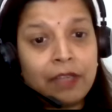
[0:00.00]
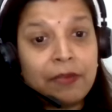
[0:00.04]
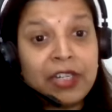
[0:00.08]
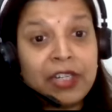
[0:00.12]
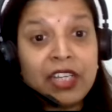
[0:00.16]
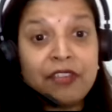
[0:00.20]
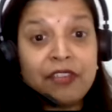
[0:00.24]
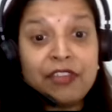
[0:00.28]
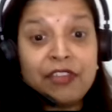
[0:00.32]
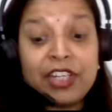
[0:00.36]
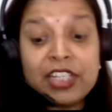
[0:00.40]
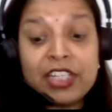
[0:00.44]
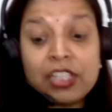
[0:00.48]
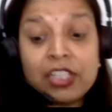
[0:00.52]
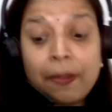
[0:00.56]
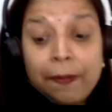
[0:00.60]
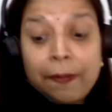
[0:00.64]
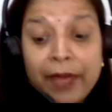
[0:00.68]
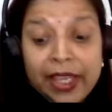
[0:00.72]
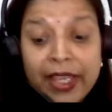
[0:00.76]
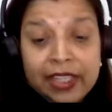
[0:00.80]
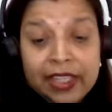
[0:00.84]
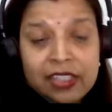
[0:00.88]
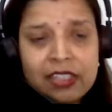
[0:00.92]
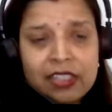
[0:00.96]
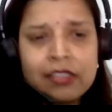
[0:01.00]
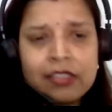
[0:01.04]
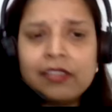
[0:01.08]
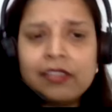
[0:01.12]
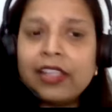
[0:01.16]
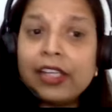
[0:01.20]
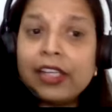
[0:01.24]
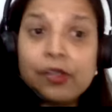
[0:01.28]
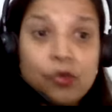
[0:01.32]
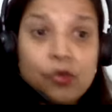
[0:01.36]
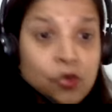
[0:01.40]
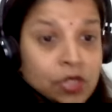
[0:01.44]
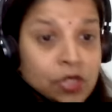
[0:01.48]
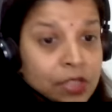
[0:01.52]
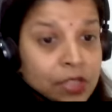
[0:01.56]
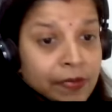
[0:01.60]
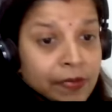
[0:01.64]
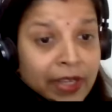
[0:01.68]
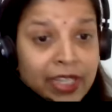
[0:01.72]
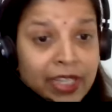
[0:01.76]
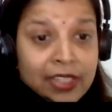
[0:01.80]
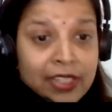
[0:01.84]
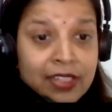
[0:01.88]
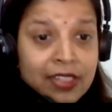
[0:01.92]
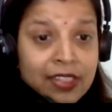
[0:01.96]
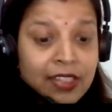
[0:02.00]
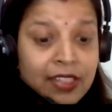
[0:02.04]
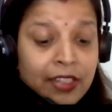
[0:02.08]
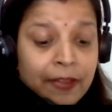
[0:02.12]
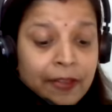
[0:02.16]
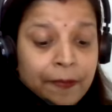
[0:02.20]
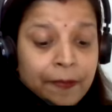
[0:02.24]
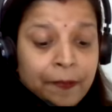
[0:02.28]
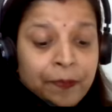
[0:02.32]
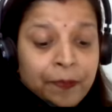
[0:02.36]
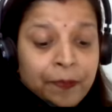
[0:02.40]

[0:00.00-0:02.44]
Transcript: but if it is a base then no smell is there.